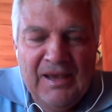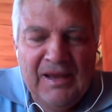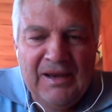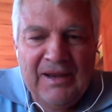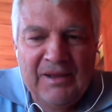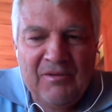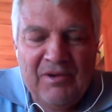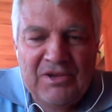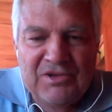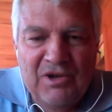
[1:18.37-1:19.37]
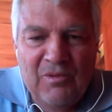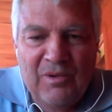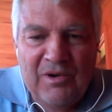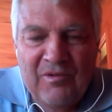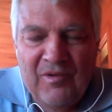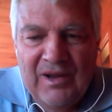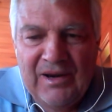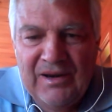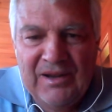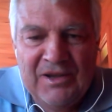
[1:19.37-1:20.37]
Now, the reason I want to
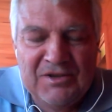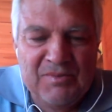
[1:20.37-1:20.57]
run is